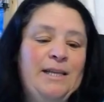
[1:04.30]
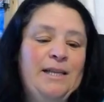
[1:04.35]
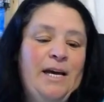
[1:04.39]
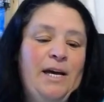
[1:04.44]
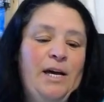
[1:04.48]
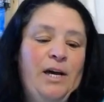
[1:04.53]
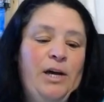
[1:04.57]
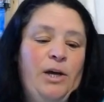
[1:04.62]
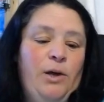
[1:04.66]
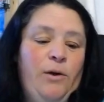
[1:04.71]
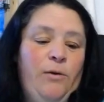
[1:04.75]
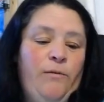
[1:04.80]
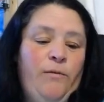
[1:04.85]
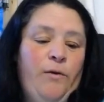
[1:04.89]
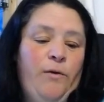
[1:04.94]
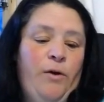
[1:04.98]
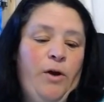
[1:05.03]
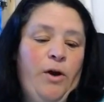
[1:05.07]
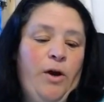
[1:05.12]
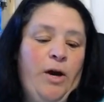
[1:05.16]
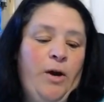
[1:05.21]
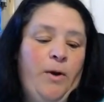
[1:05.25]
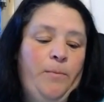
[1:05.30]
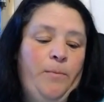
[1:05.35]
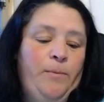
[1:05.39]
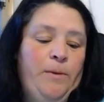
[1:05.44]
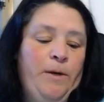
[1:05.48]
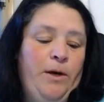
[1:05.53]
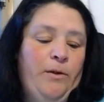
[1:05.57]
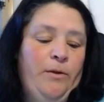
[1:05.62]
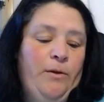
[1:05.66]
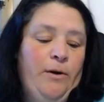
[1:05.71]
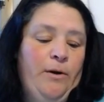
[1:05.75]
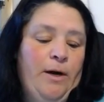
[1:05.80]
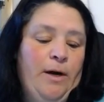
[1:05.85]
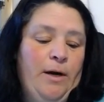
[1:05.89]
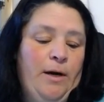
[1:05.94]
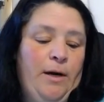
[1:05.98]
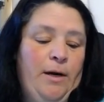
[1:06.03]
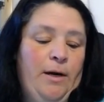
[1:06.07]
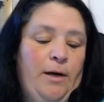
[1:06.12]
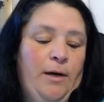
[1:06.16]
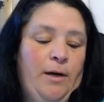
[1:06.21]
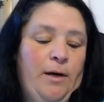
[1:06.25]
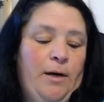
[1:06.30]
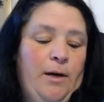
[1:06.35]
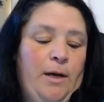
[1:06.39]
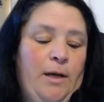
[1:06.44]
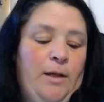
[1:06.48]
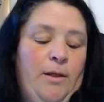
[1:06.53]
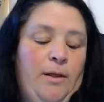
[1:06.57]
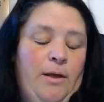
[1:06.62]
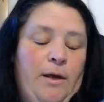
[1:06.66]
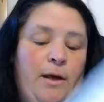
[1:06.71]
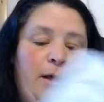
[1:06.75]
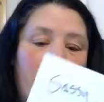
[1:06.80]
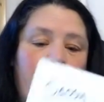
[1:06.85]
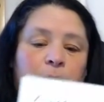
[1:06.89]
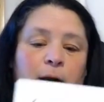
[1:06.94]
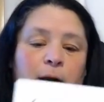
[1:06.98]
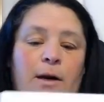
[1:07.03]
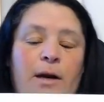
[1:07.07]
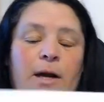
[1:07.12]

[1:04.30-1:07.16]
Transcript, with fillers: thank you for your help the other night. And then